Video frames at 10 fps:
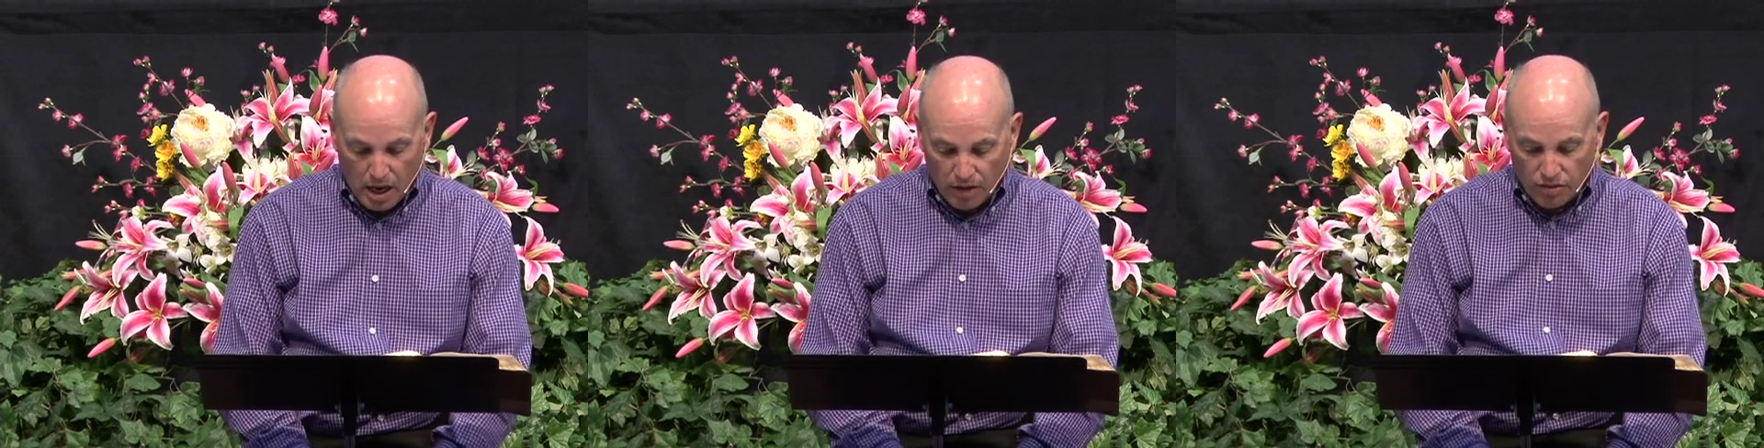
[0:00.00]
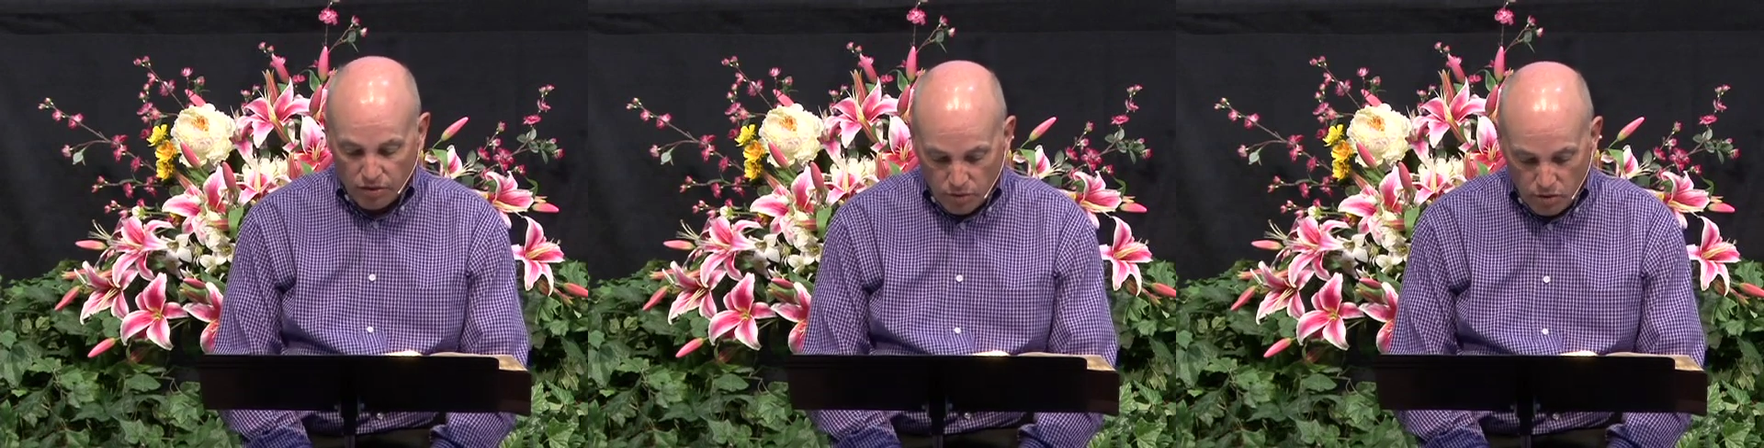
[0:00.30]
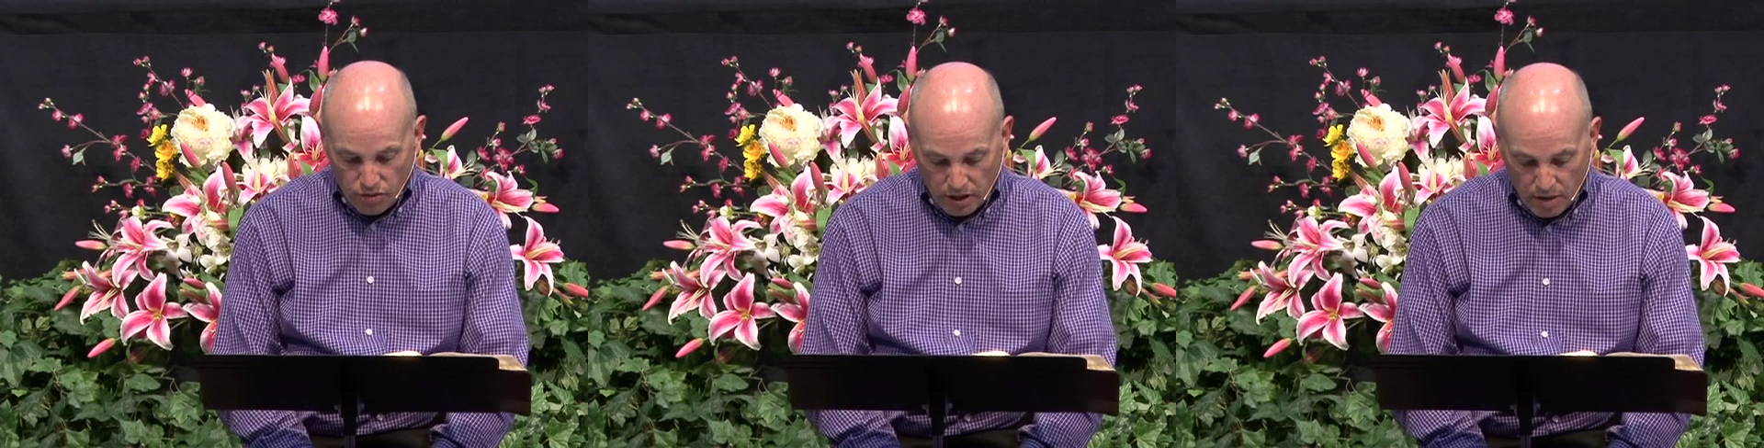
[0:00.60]
and
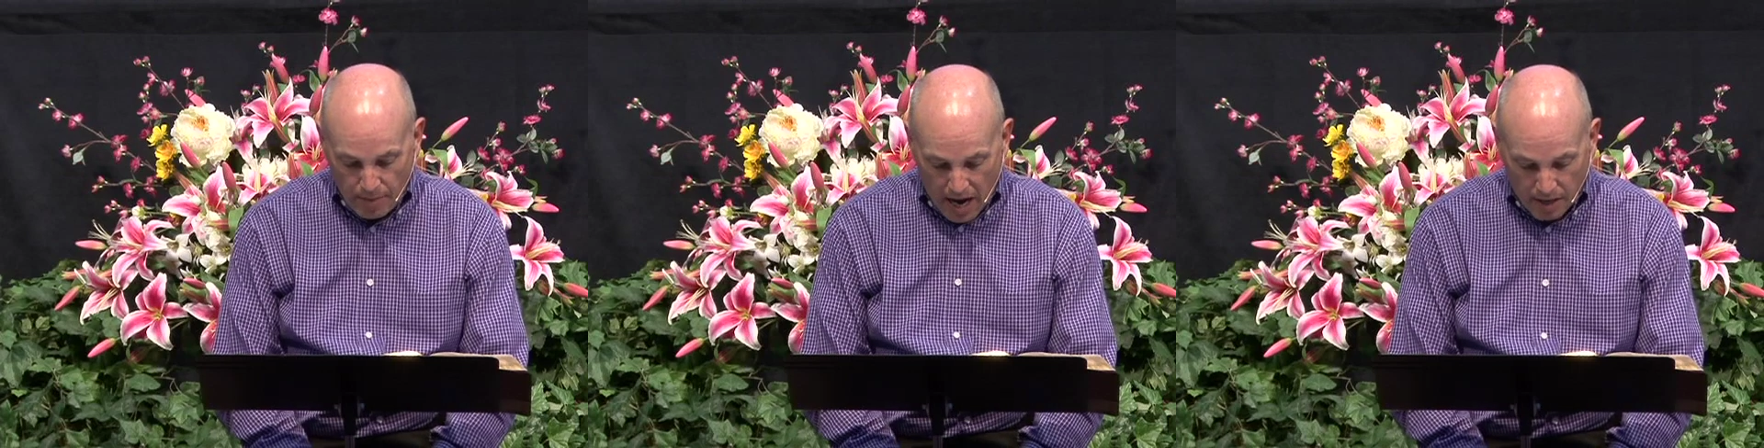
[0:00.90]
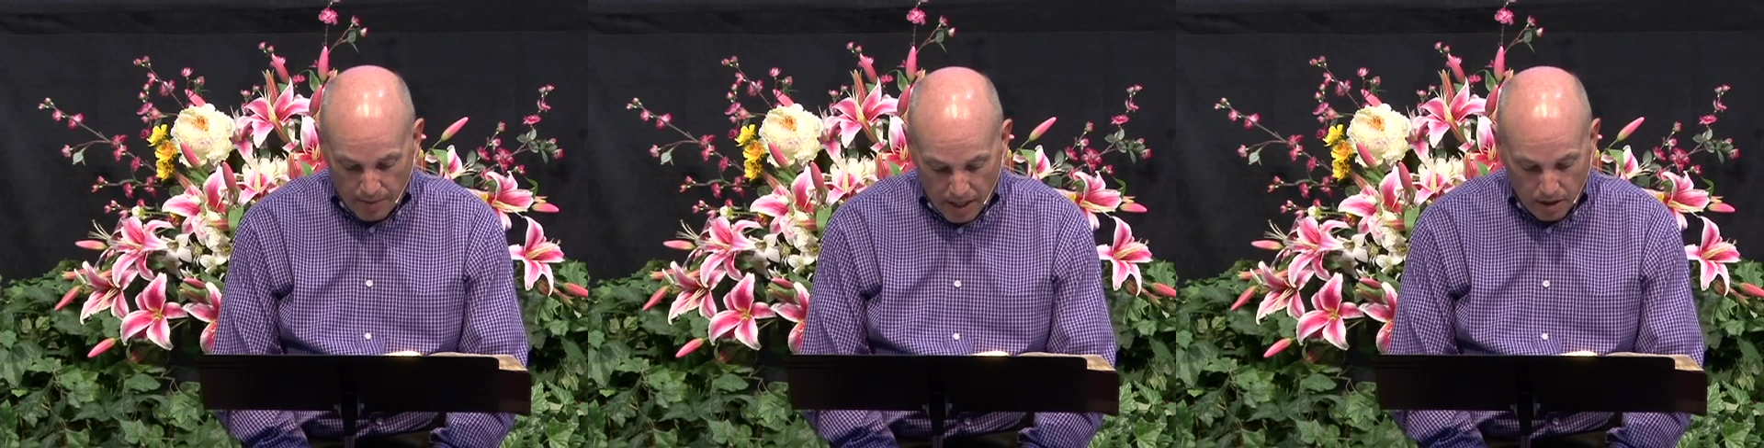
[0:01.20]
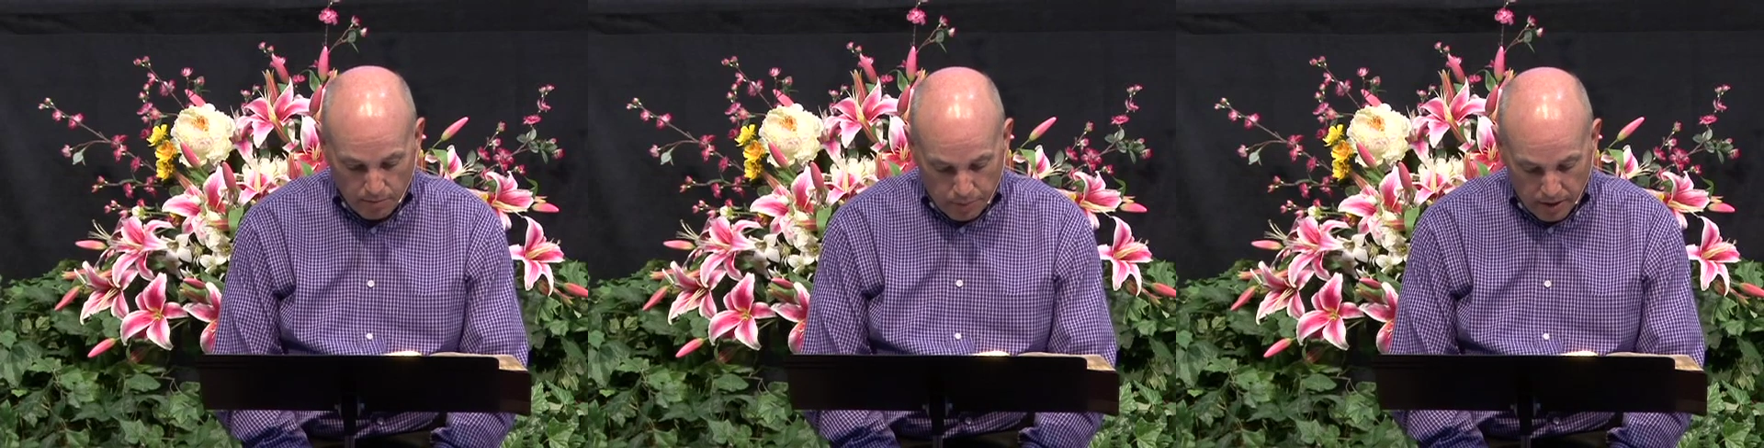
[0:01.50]
through the commandment,
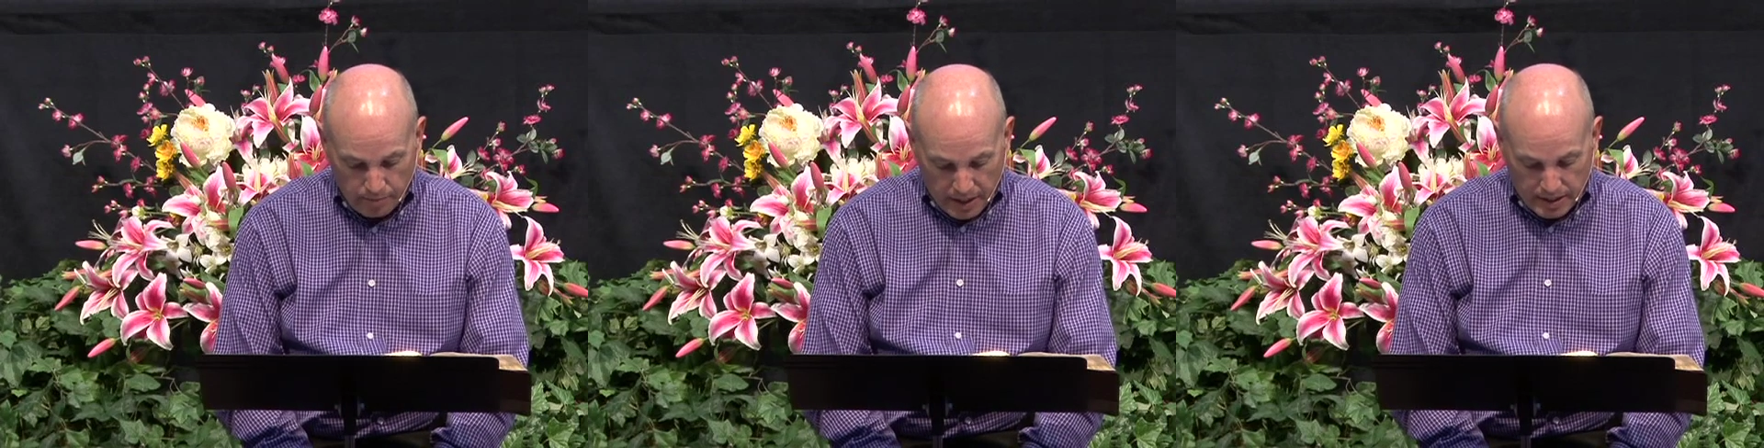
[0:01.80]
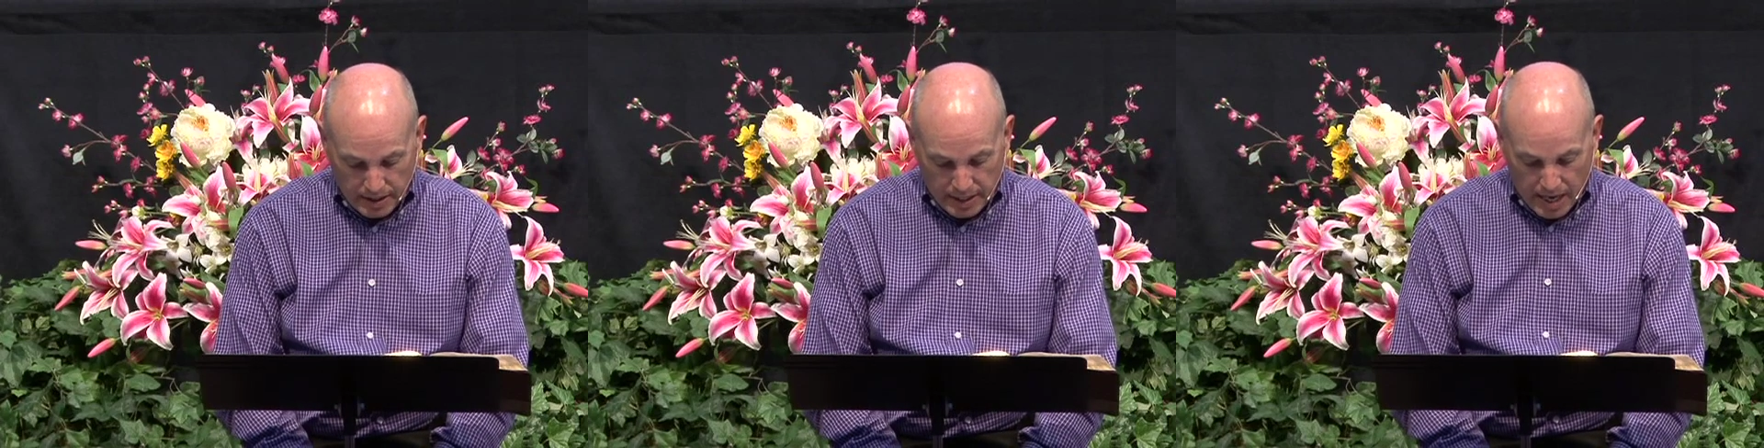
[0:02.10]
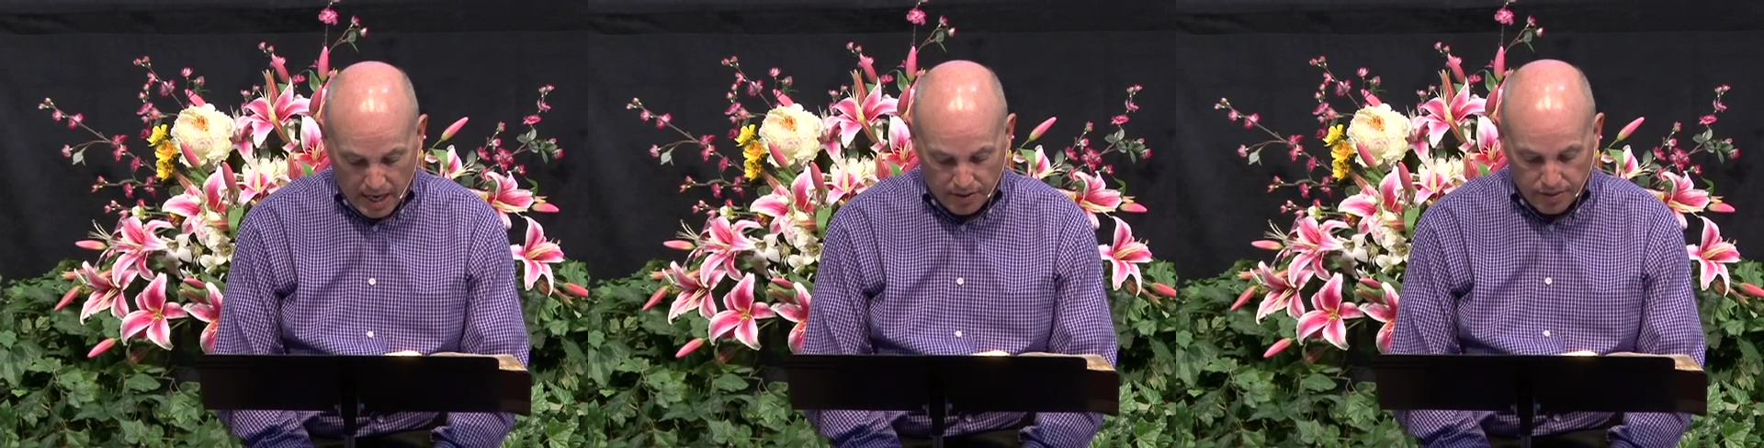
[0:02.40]
put me to
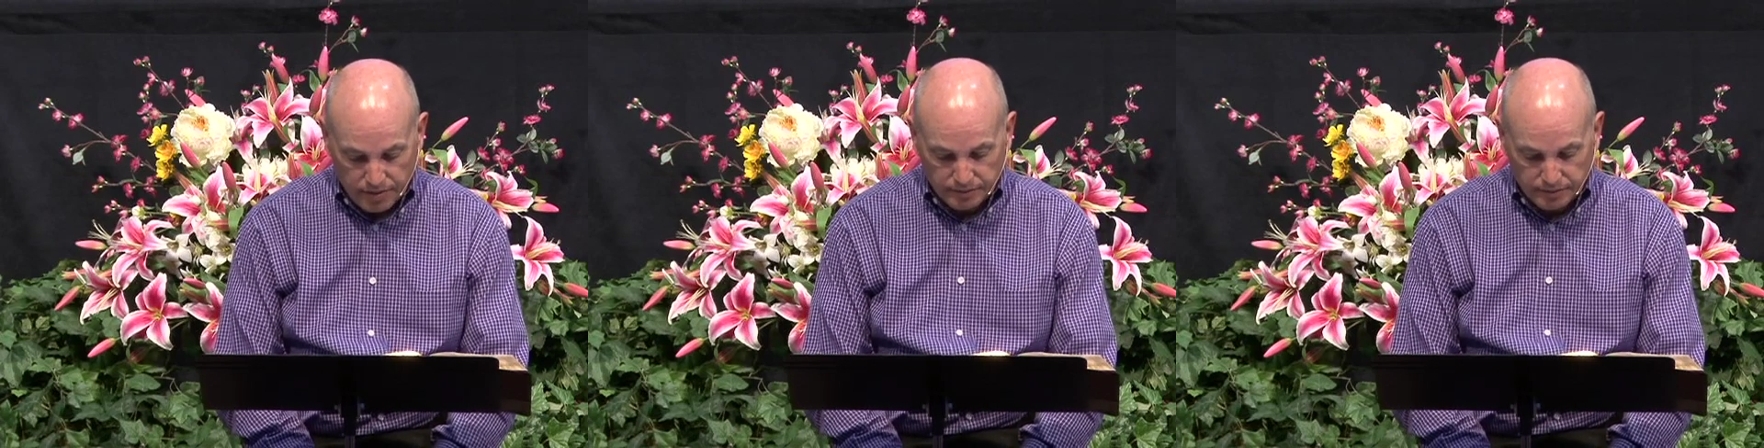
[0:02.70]
death.